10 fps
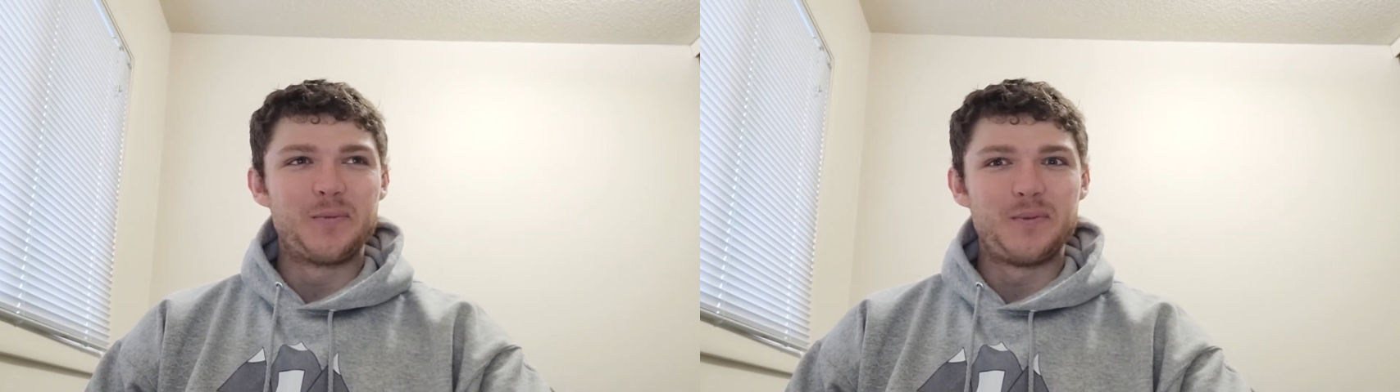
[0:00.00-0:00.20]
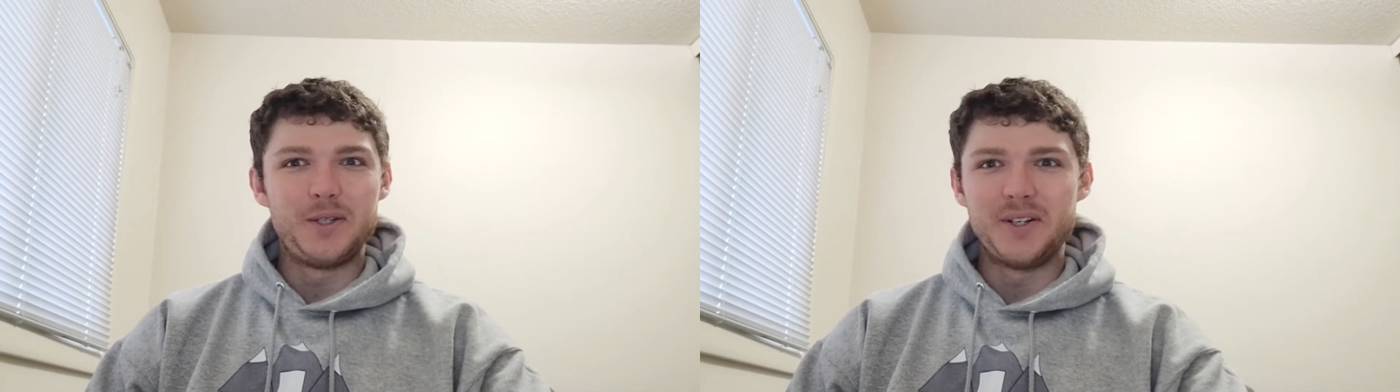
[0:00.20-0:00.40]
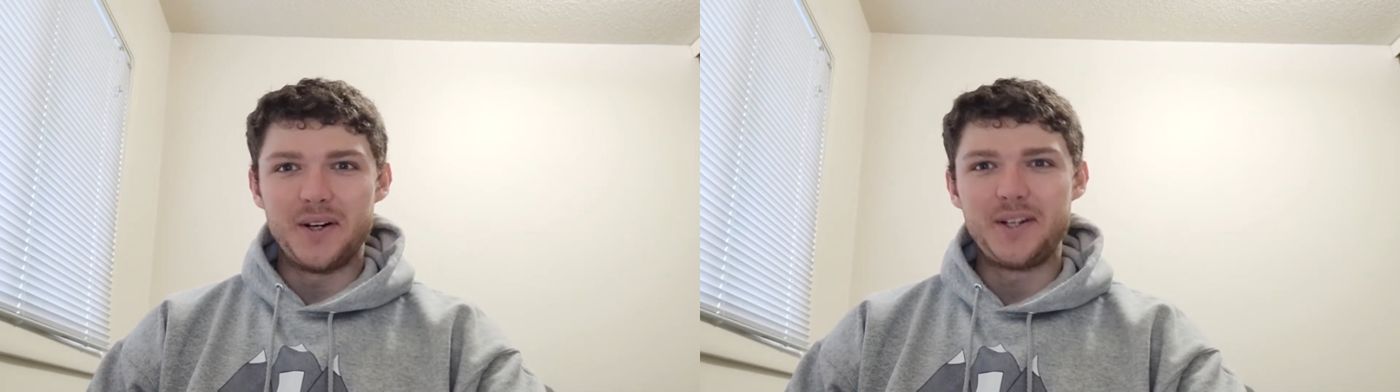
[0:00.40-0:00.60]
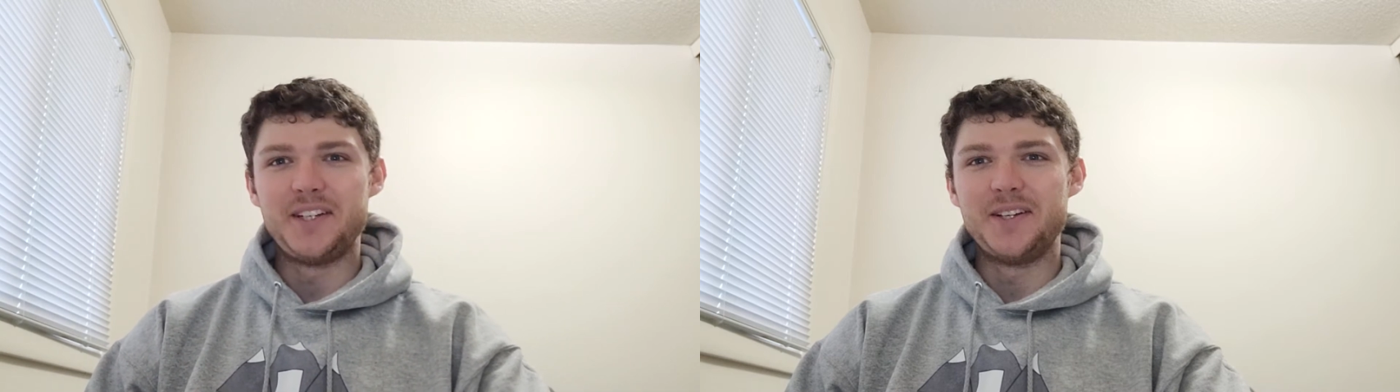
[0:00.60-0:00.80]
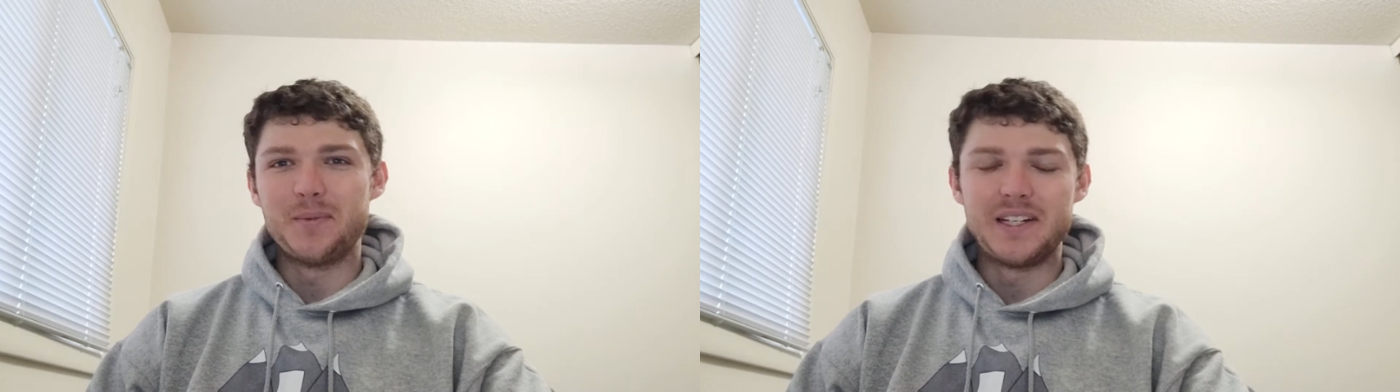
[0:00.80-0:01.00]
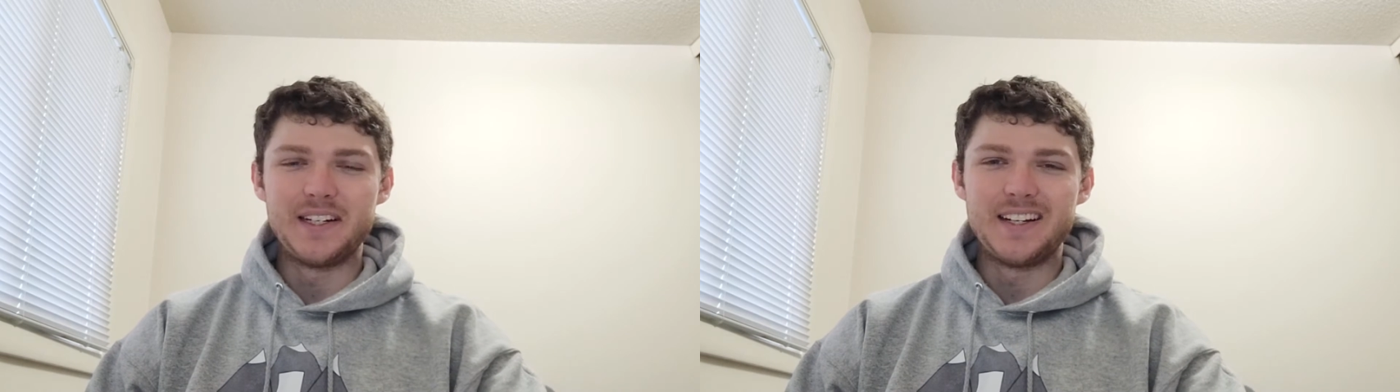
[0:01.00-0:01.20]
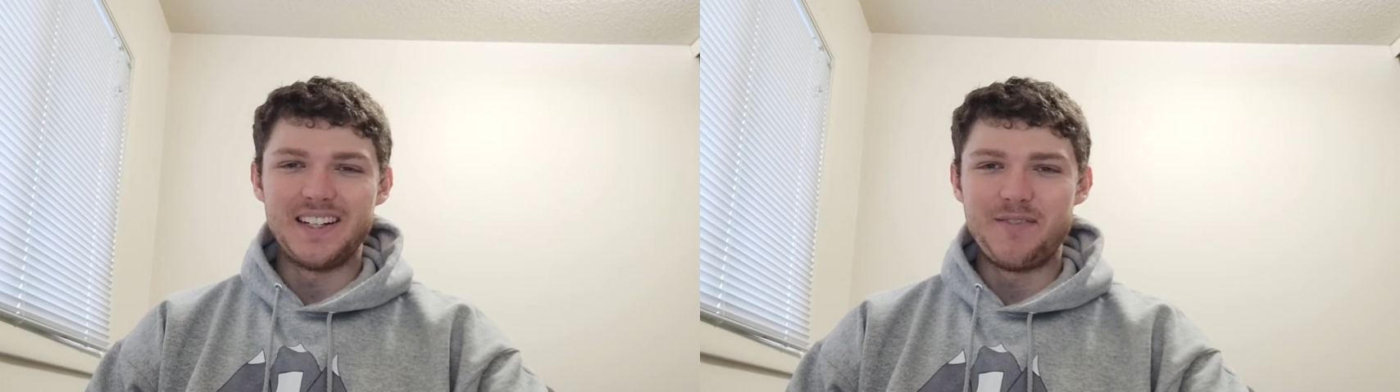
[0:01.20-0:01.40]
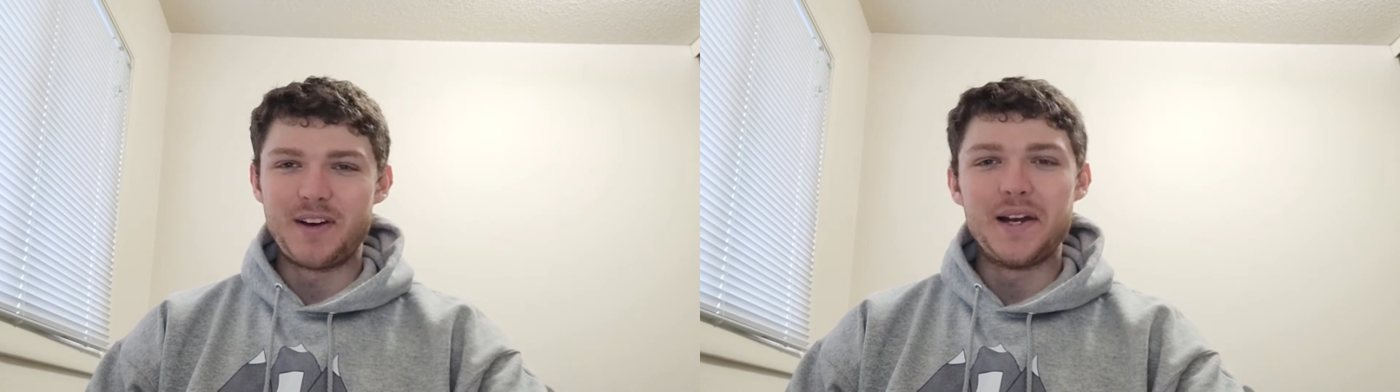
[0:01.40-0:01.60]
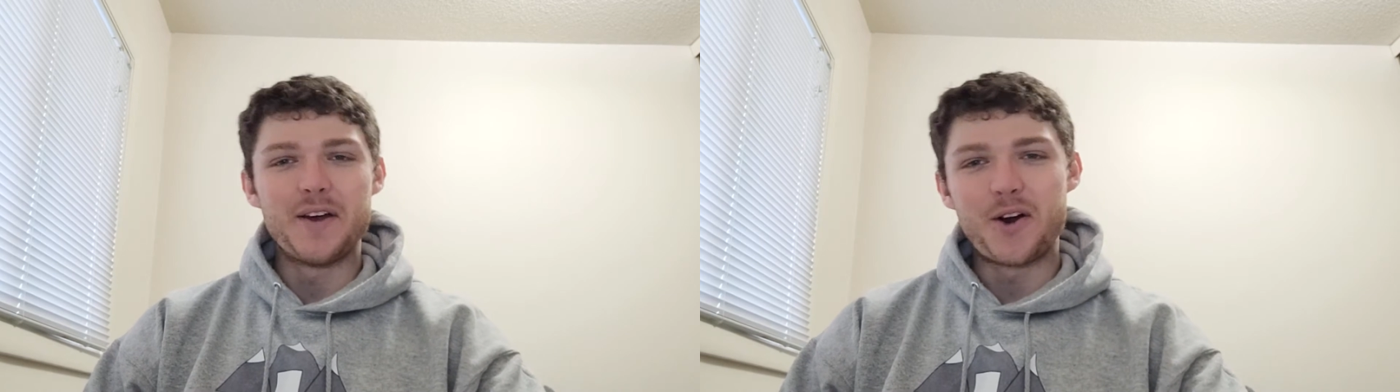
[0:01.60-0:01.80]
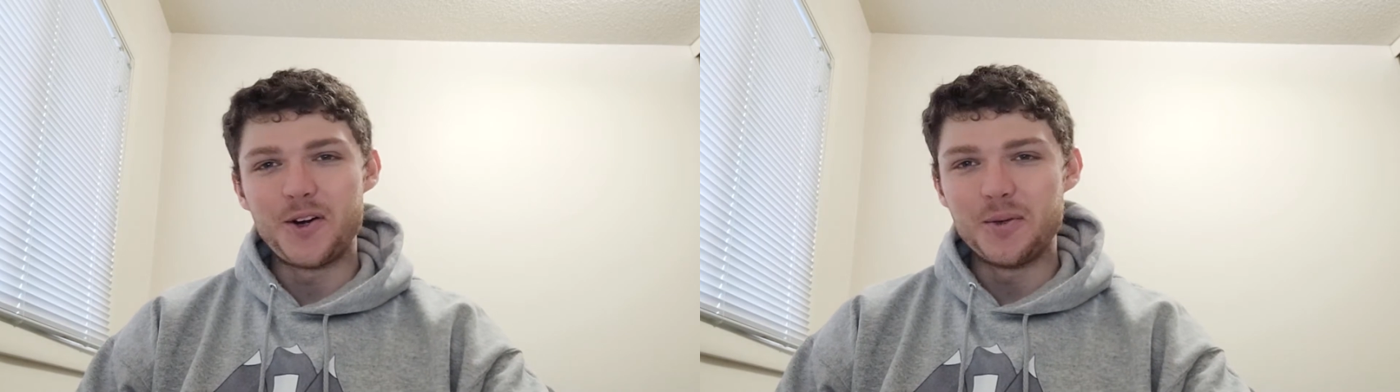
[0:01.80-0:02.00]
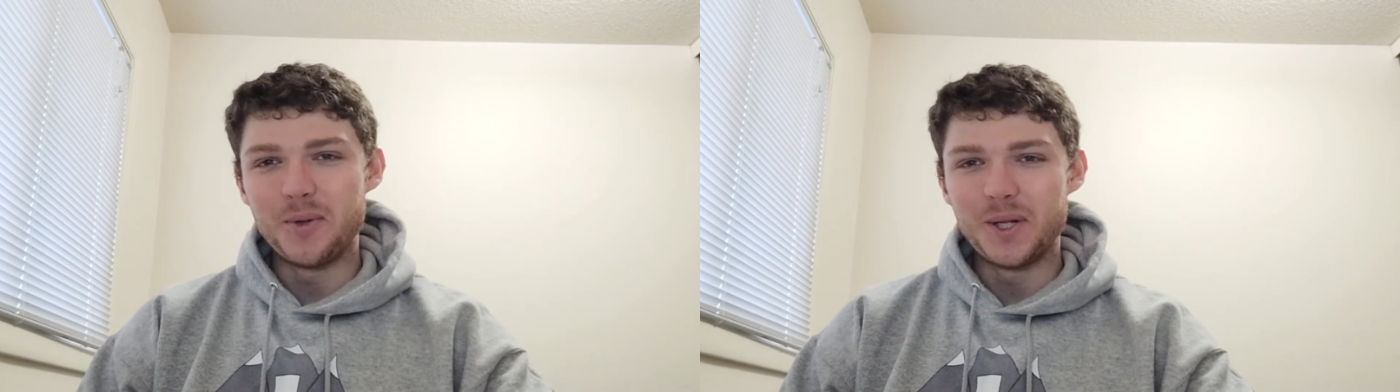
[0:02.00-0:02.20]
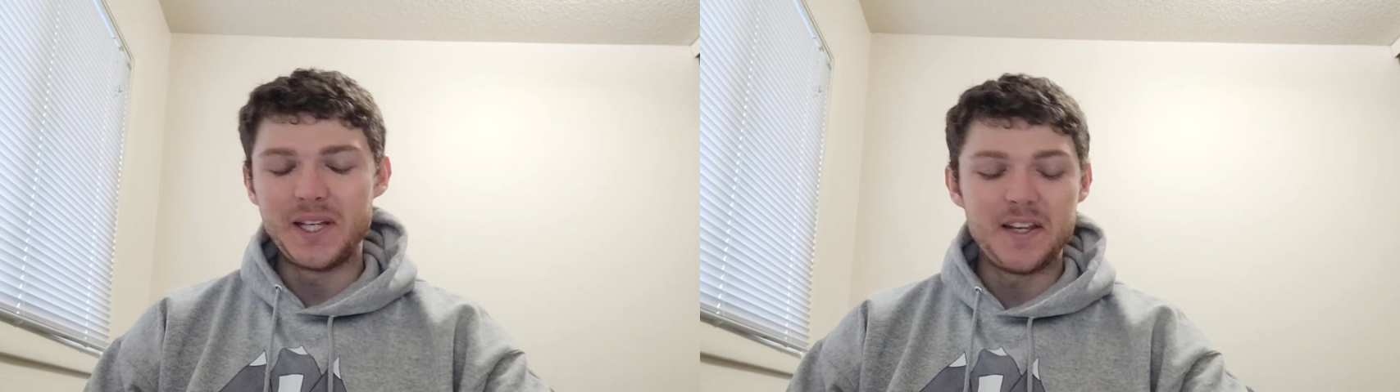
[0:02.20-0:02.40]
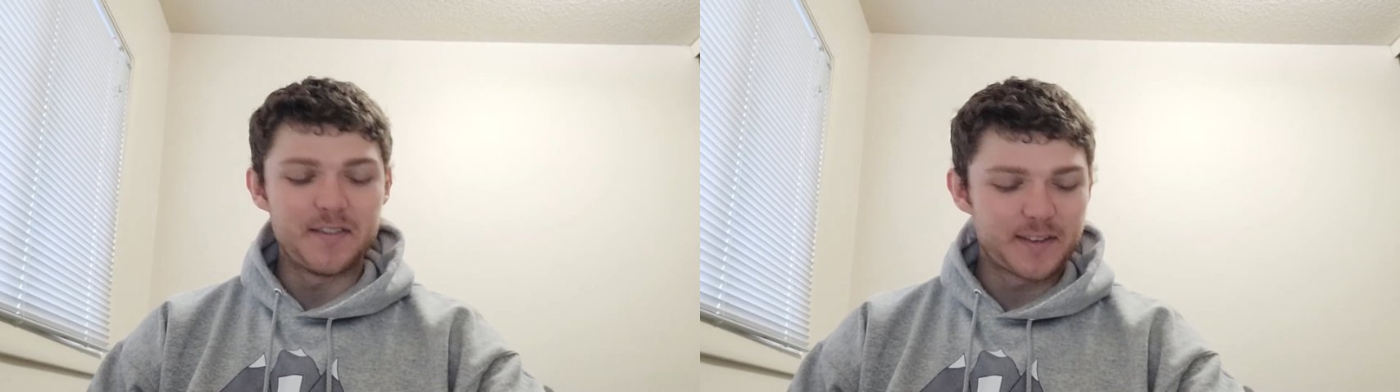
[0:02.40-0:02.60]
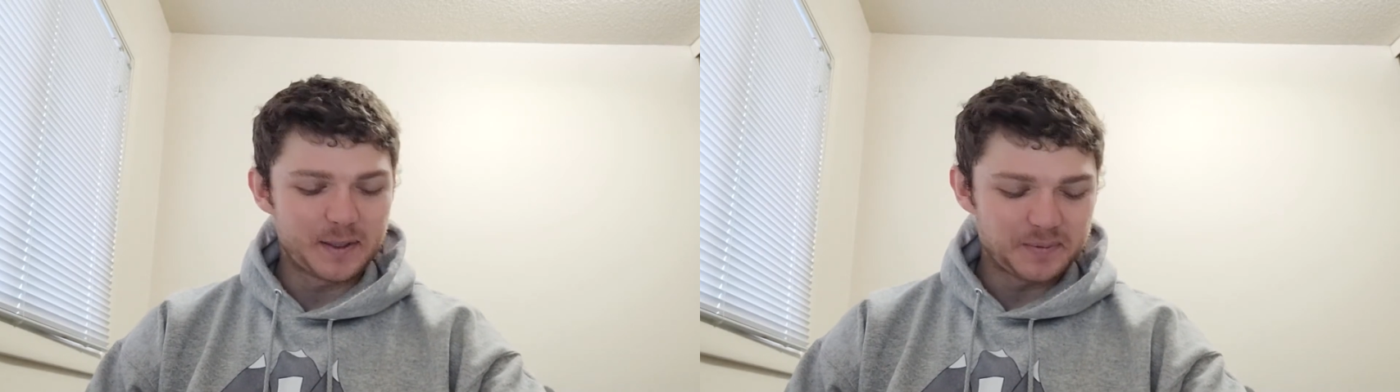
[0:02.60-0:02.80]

good on you. But I find it hard to believe.